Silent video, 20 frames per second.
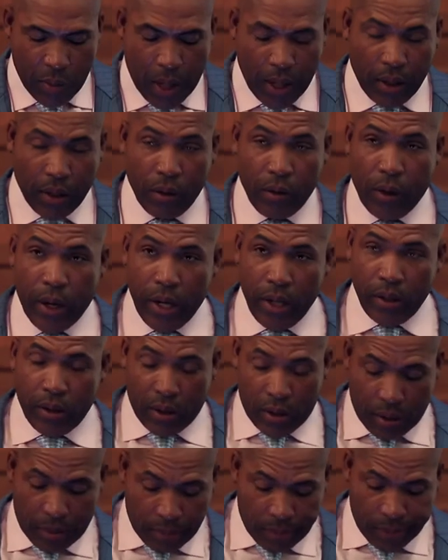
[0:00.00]
by
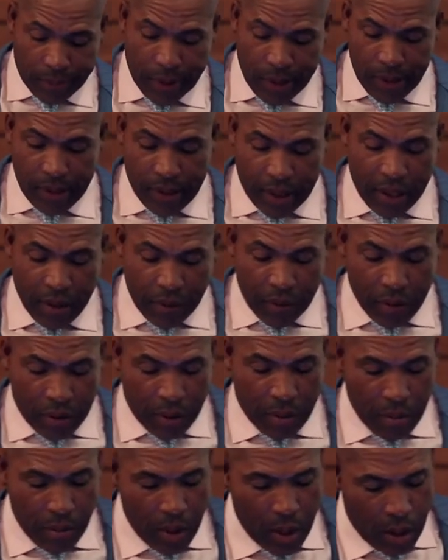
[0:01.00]
grace, he's given
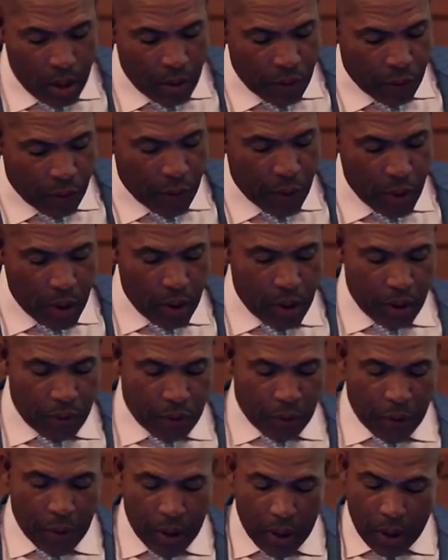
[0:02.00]
to me freely,
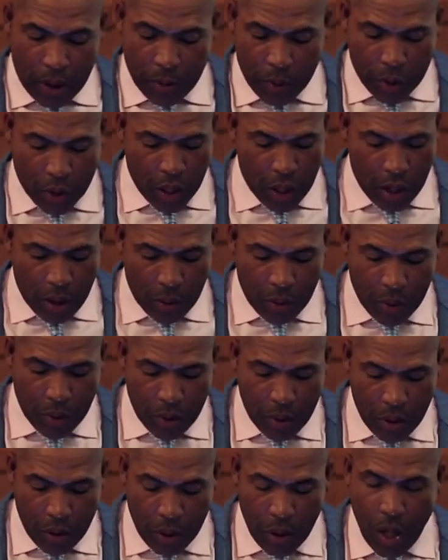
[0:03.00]
freely I'm sharing
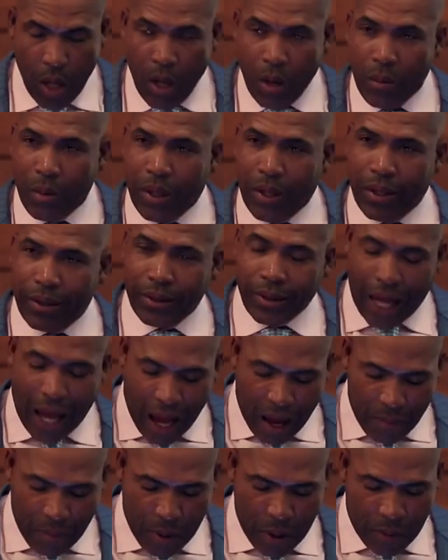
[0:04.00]
with you because
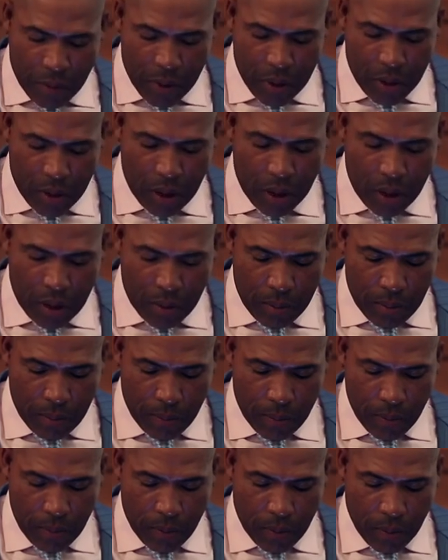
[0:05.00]
I've been redeemed.
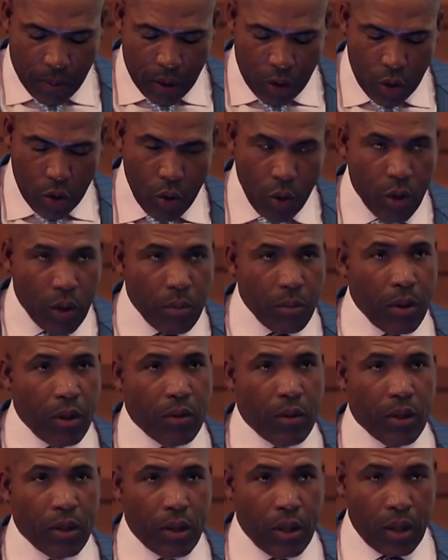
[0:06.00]
You can be
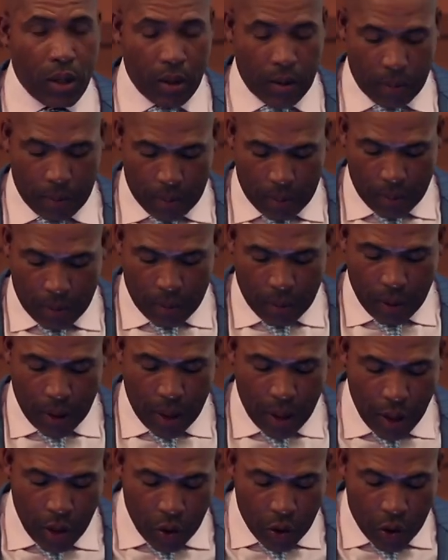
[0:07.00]
redeemed.
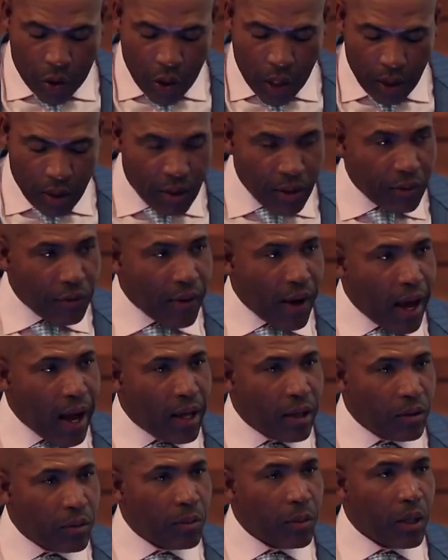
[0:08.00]
He
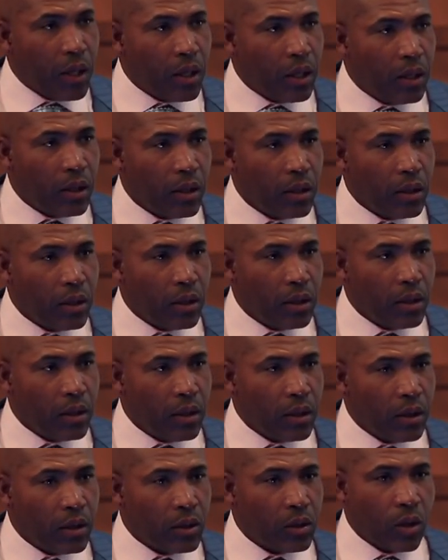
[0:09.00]
justifies me
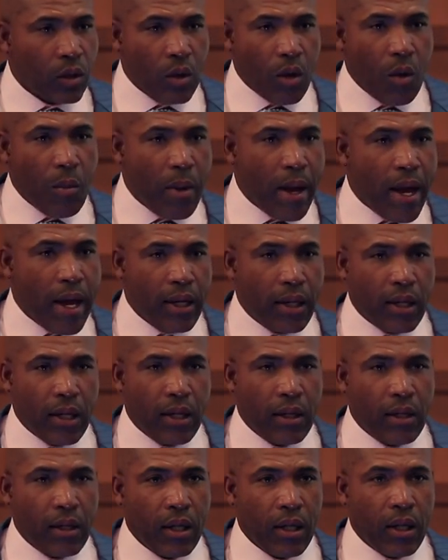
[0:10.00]
so no man
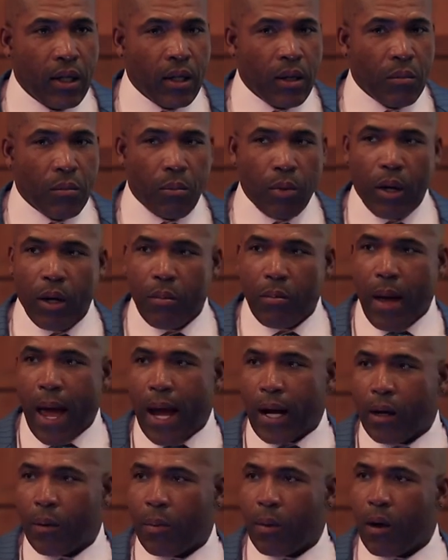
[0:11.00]
can bring
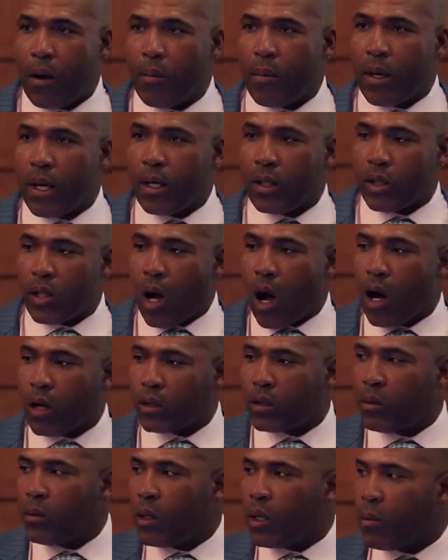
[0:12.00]
back upon me and
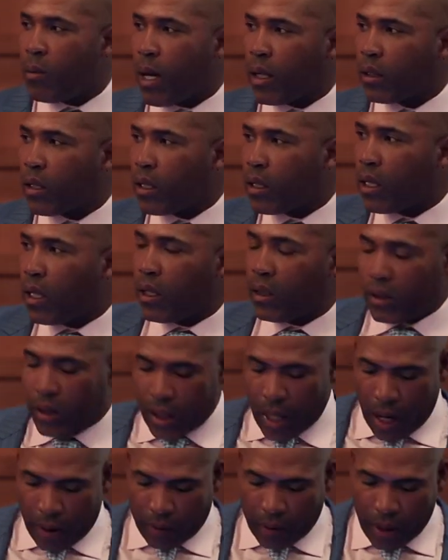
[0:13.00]
talk to me about the things
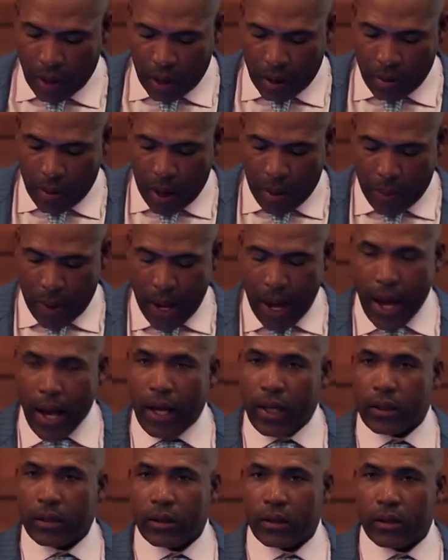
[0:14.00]
that I've done in my
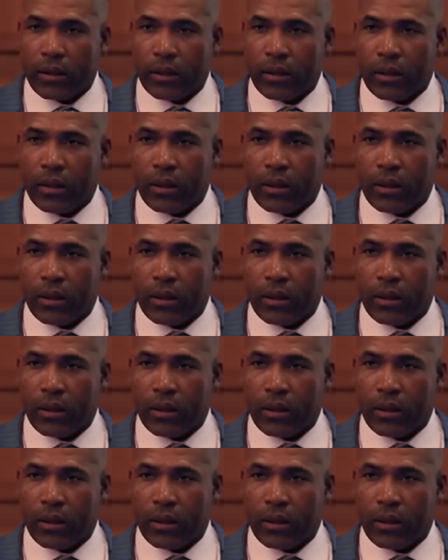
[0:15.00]
past.